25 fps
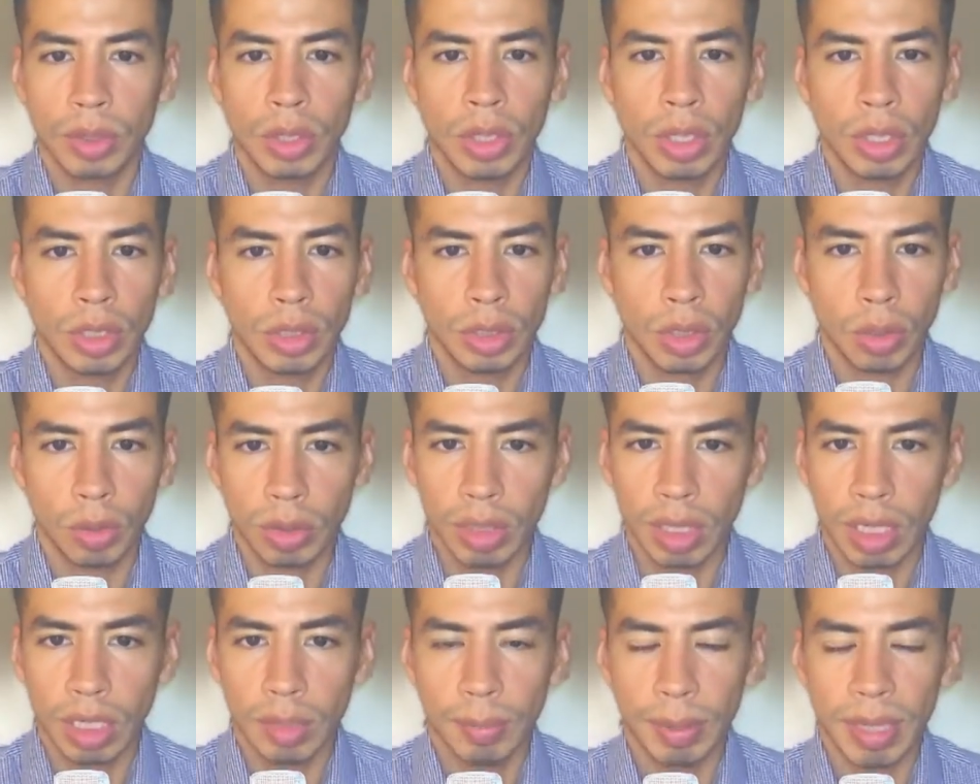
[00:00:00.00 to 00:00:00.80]
Don't let
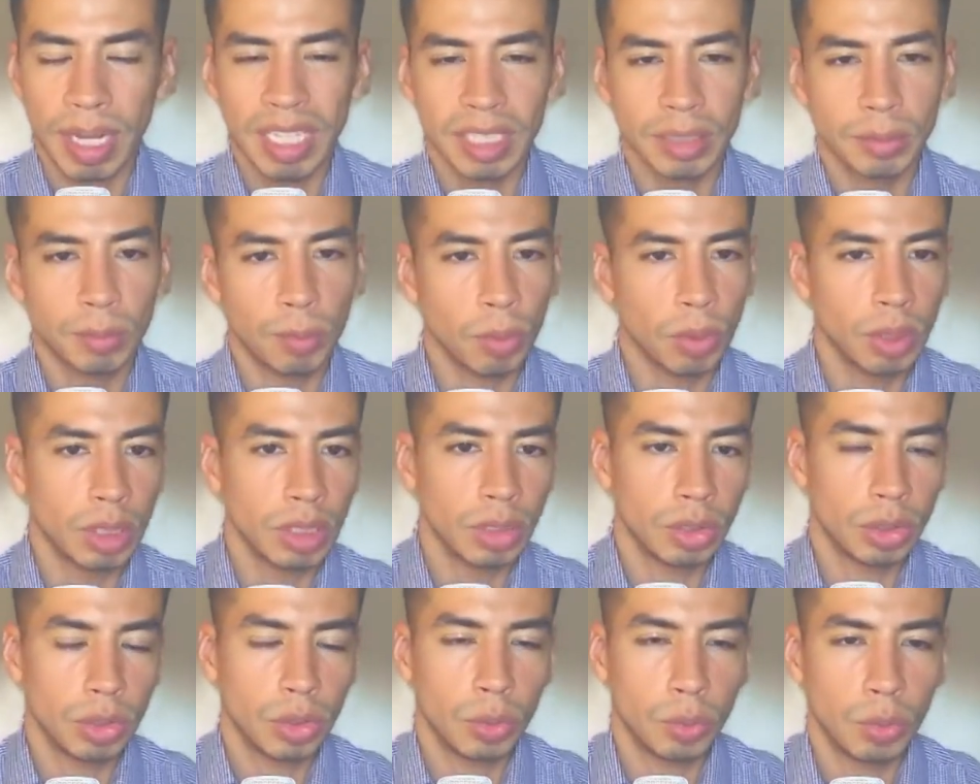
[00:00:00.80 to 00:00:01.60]
it pass more than
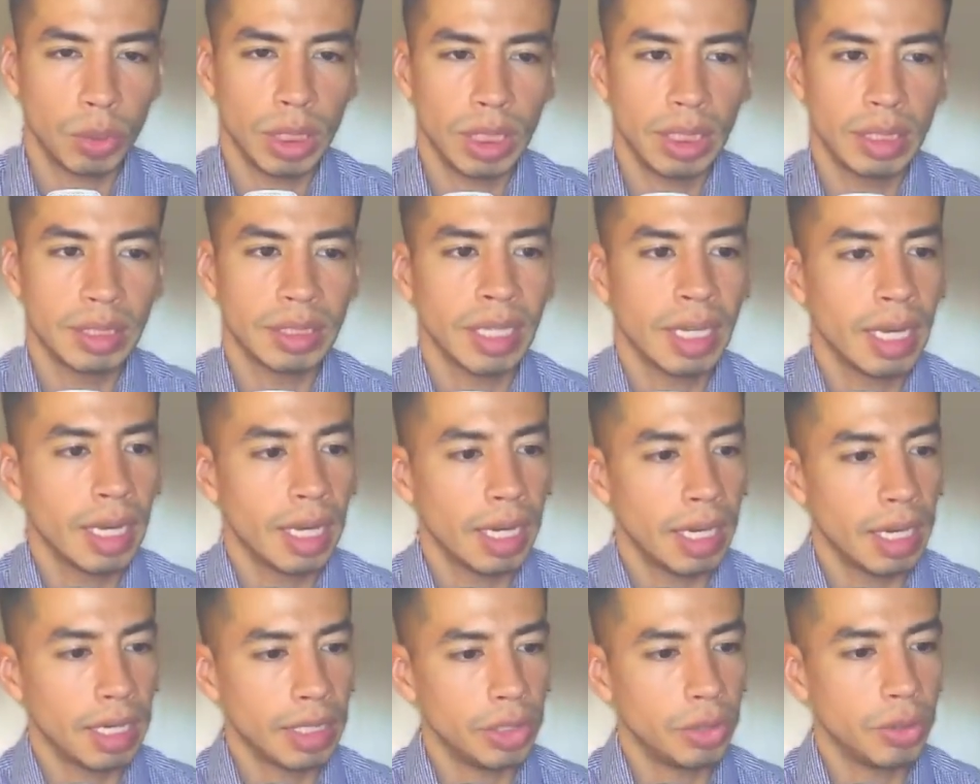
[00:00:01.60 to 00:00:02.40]
2 weeks,
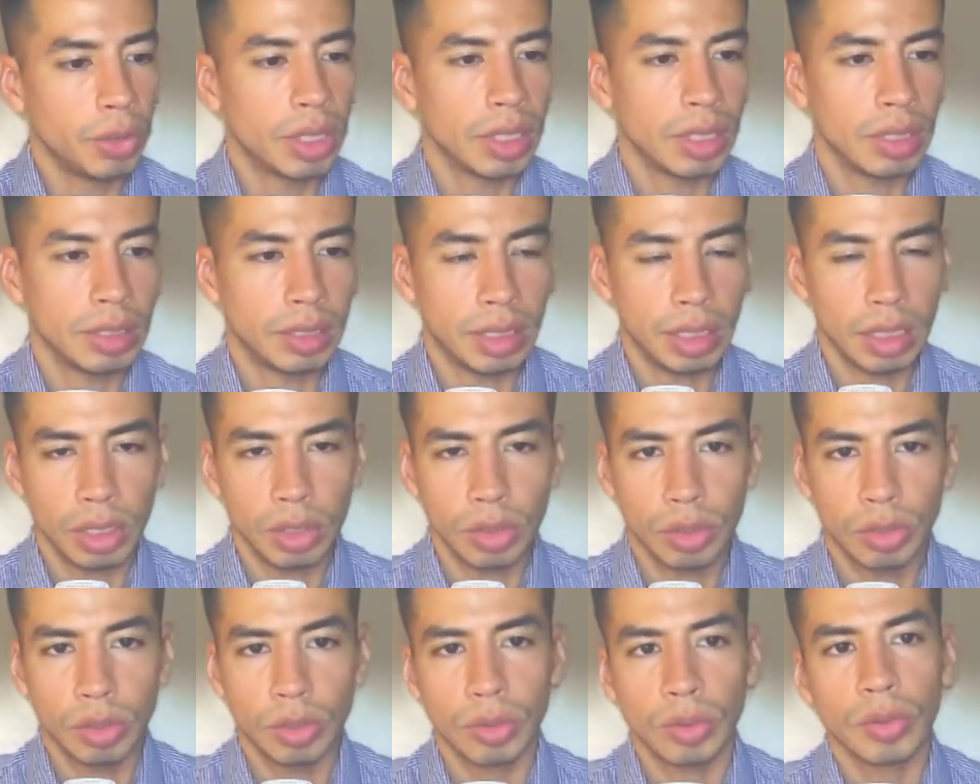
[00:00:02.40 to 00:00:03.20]
and you continue
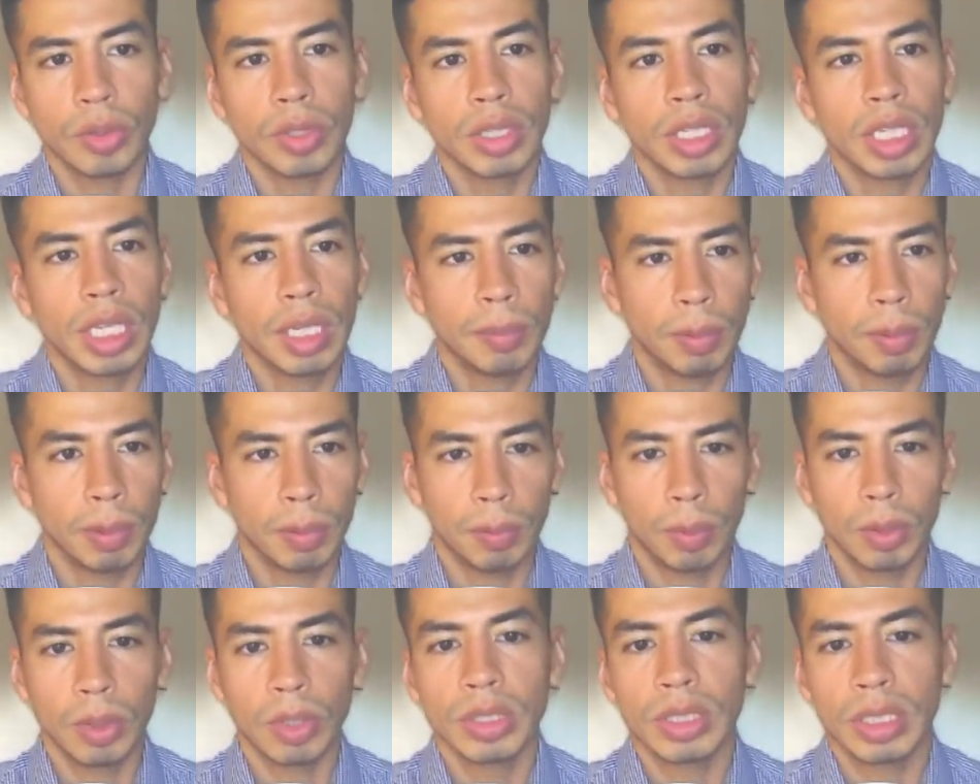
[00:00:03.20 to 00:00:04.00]
to keep your
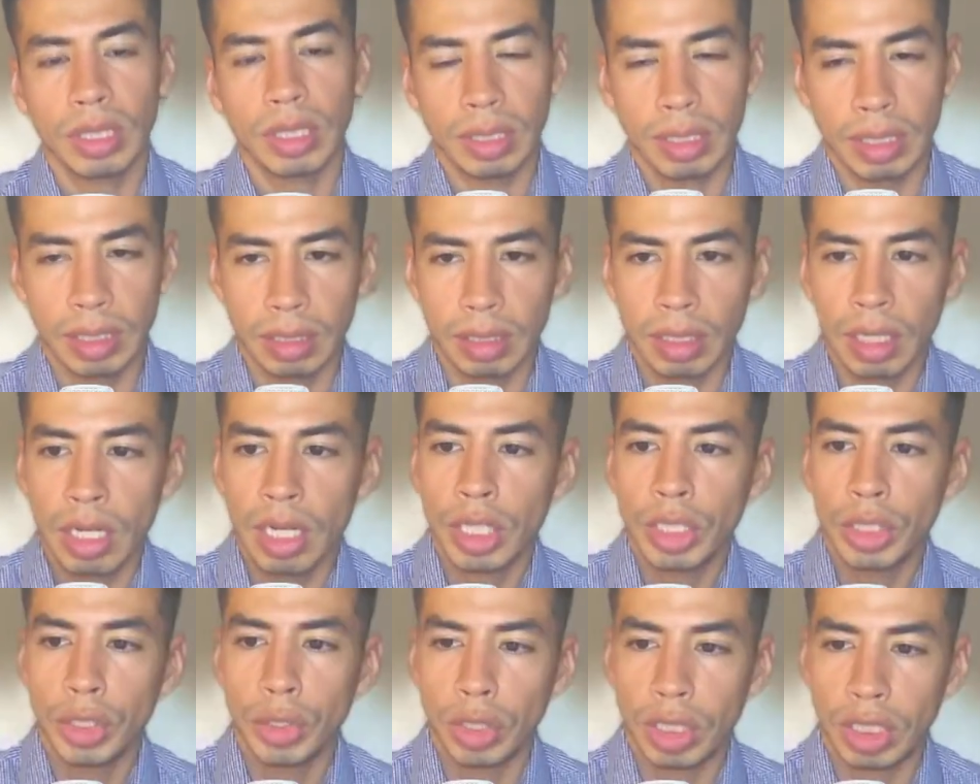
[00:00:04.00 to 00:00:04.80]
books clean.
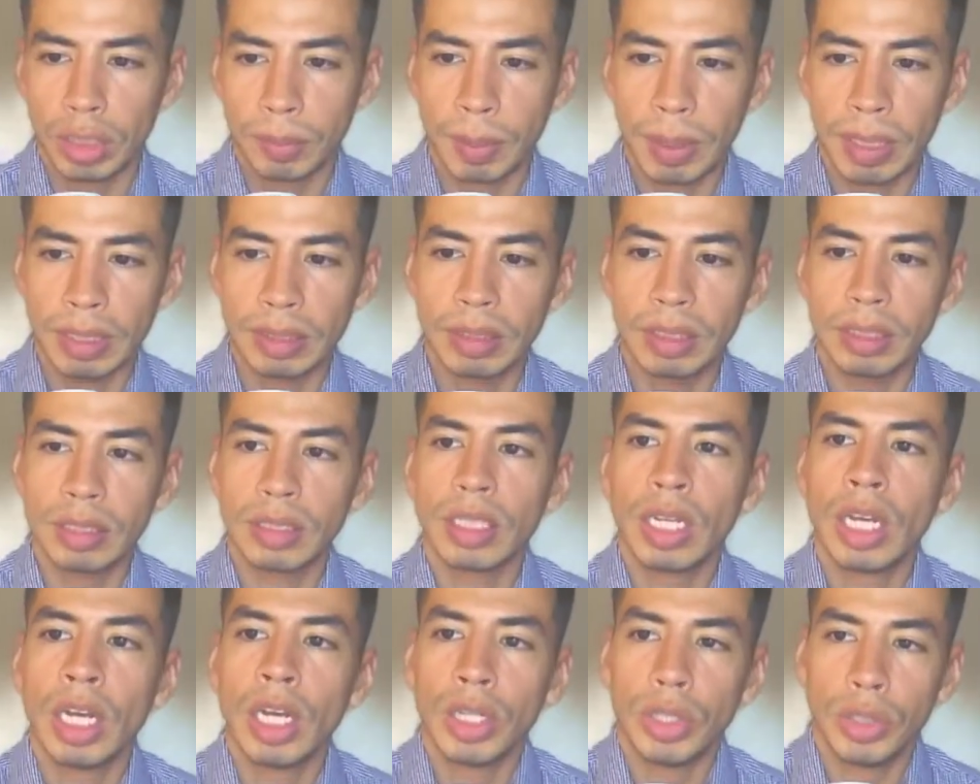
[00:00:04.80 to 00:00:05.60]
Your expenses,
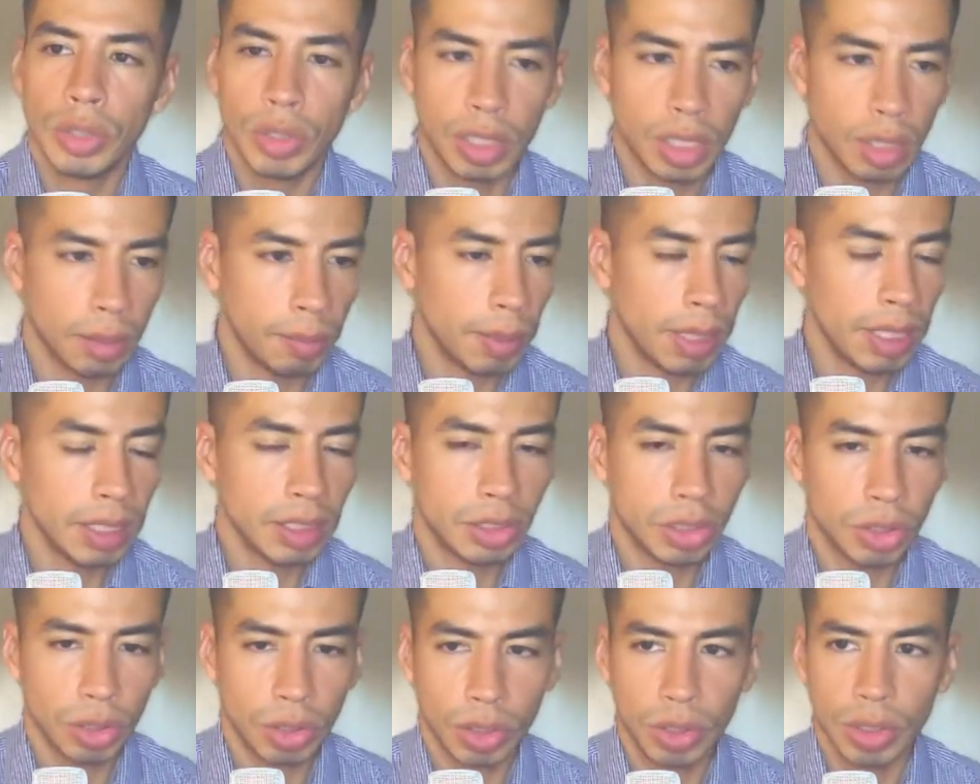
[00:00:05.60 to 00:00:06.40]
you can make
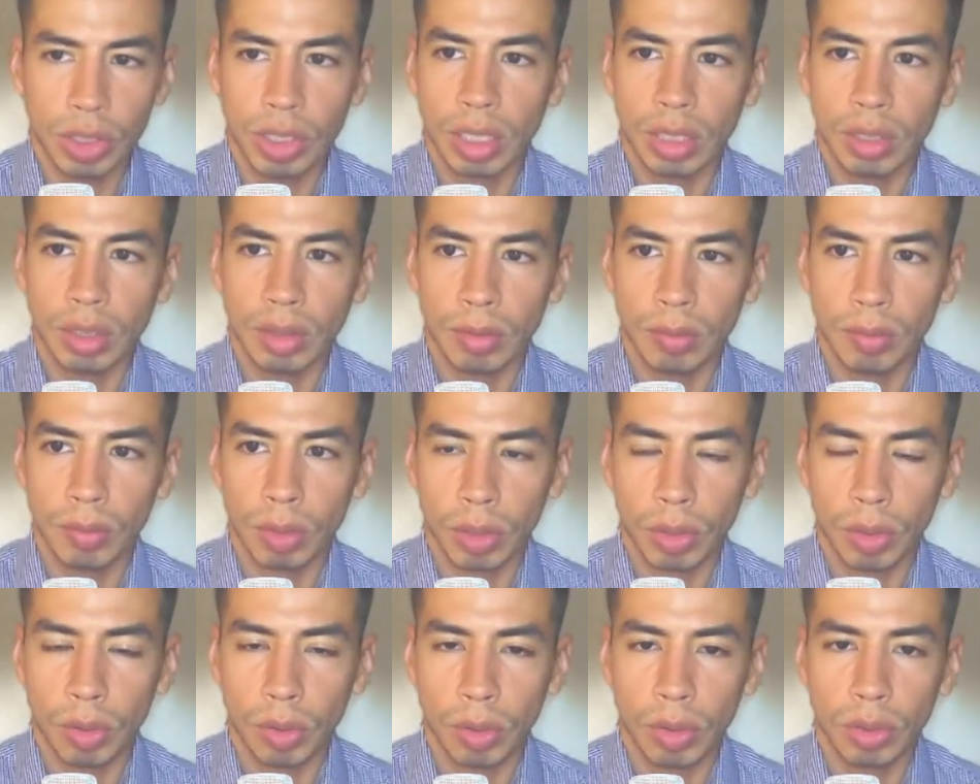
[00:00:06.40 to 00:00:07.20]
sure you can
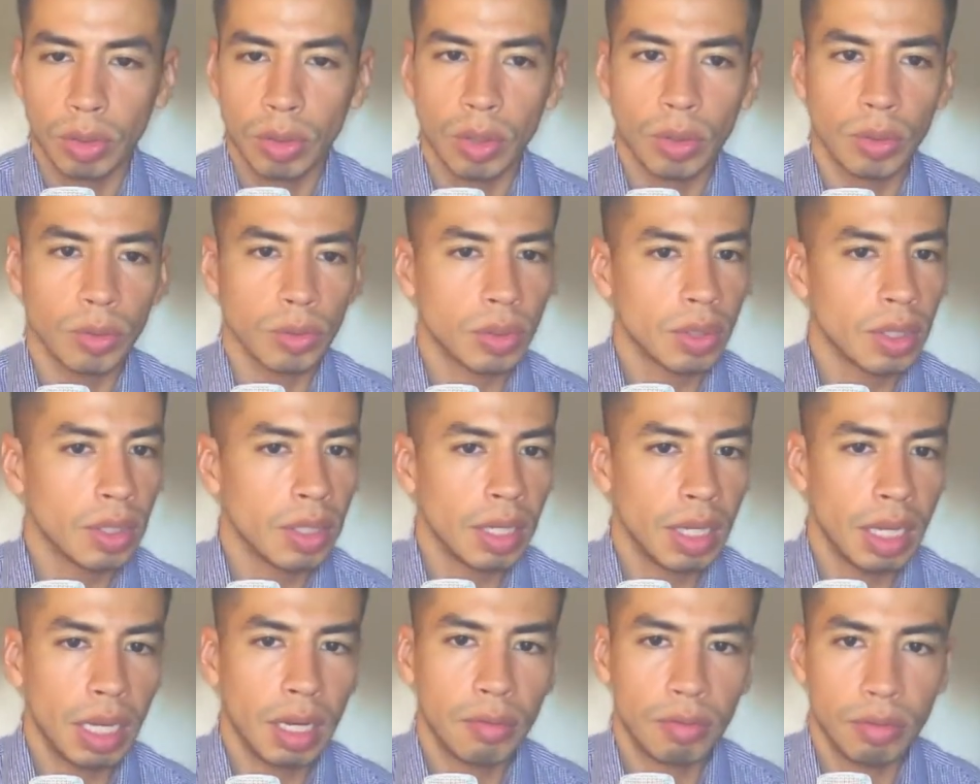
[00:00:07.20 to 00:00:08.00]
record those
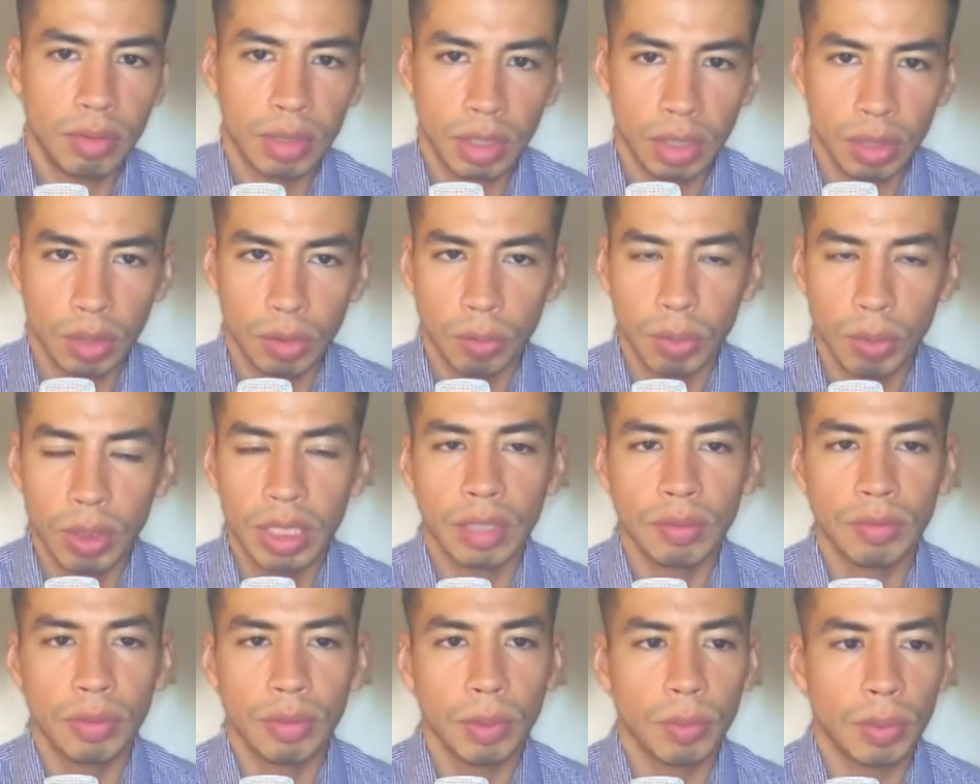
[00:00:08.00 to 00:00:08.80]
every other week if
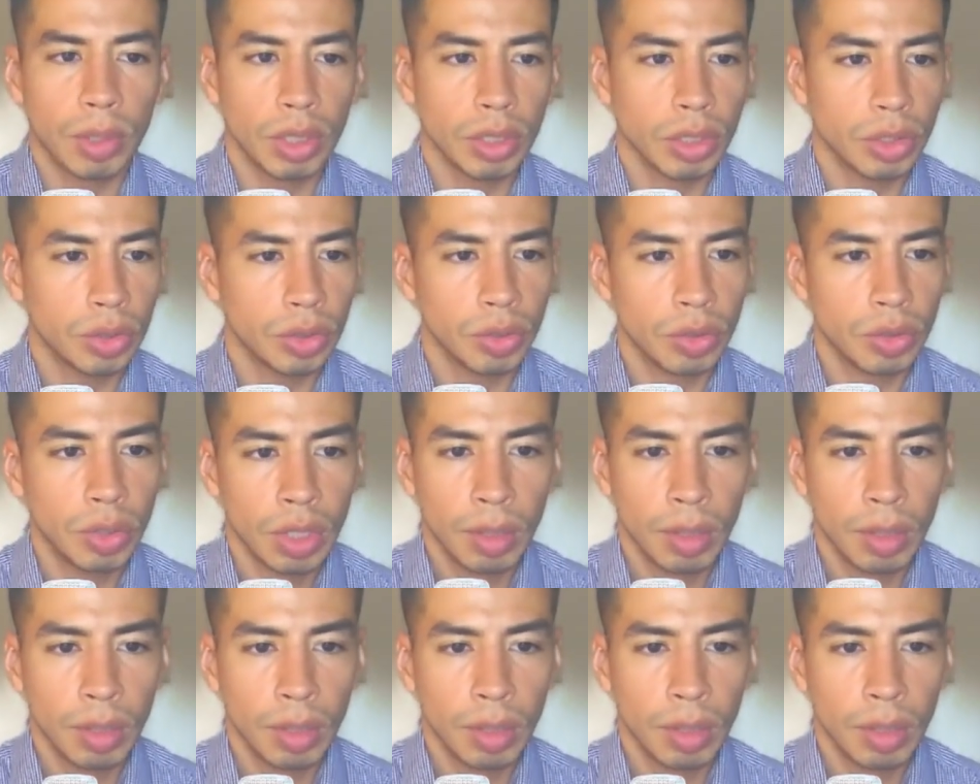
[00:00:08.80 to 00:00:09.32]
you want to.